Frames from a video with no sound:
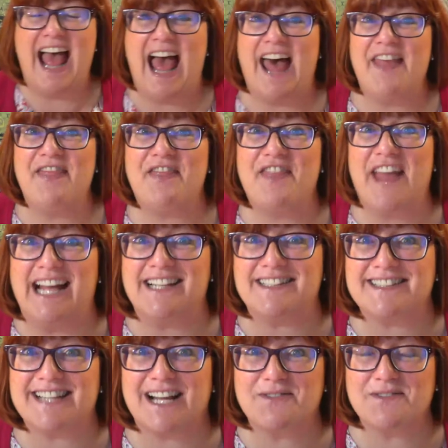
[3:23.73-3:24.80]
And that
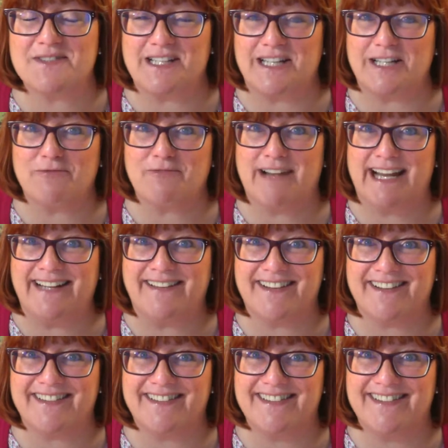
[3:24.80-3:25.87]
sounds like rain,
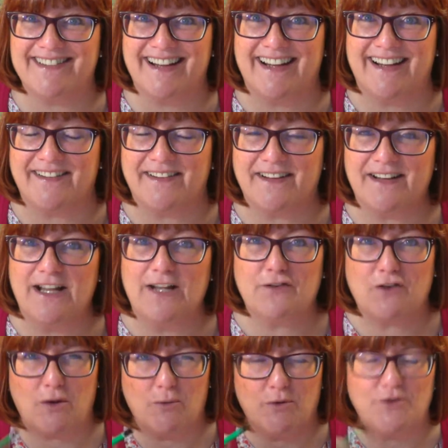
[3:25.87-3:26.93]
doesn't it?
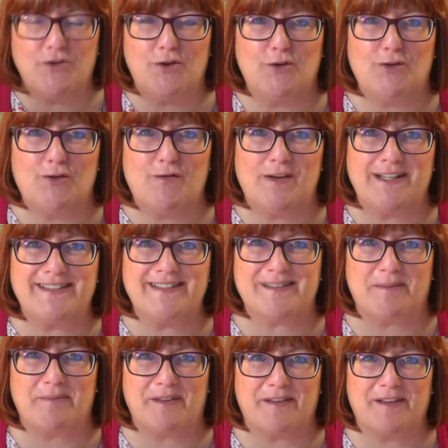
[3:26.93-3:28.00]
So I want you to find
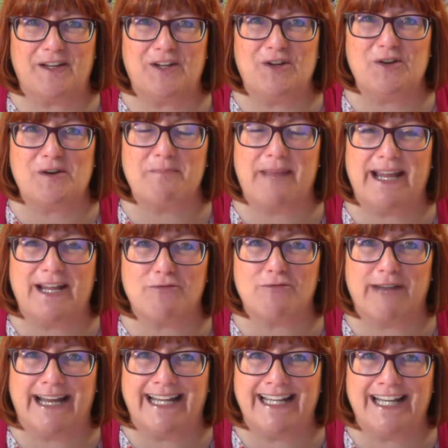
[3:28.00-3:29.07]
something that you can make a
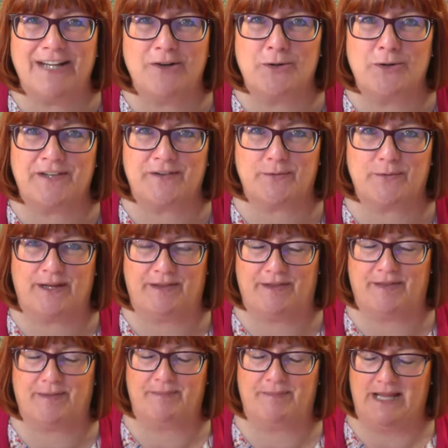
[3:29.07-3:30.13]
rainy noise
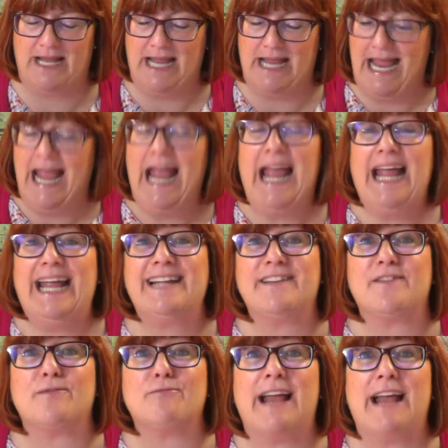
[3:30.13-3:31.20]
with.
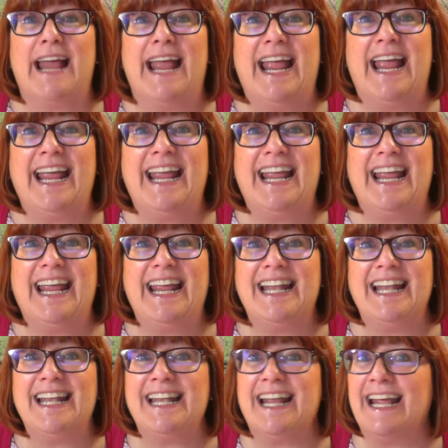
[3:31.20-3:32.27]
It's
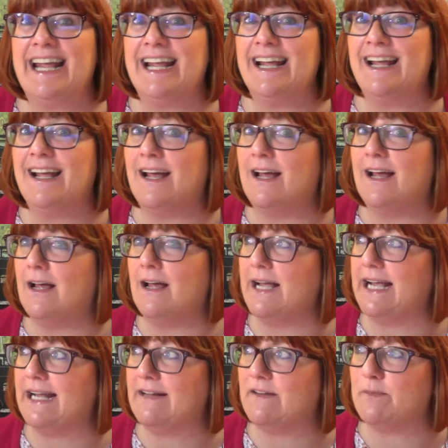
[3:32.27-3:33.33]
raining,
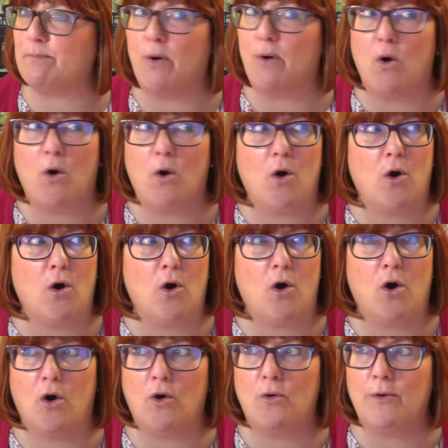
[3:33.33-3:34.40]
it's
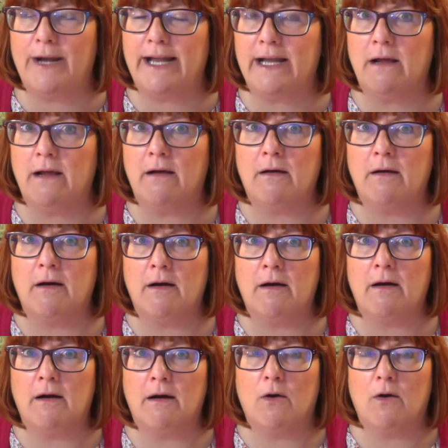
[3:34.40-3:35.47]
pouring.
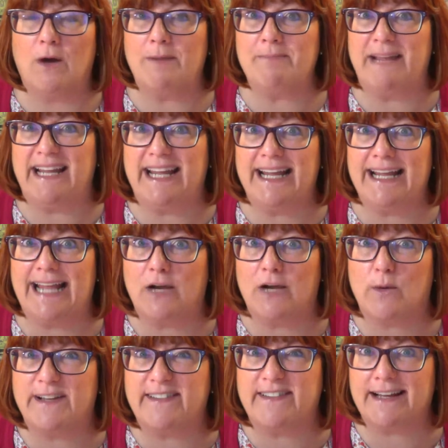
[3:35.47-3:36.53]
Oh, I make it get
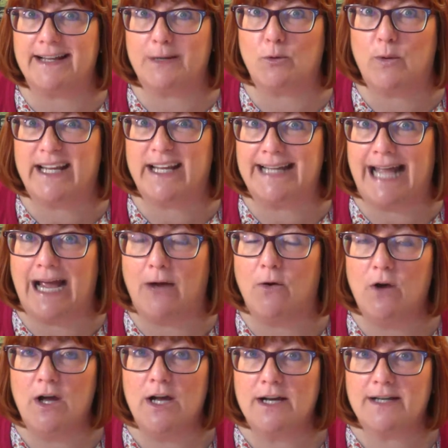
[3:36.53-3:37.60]
quicker now
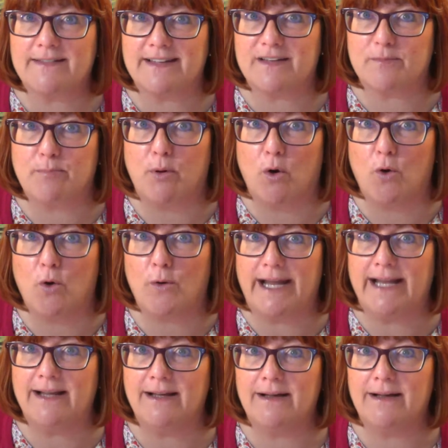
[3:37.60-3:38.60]
because it's pouring.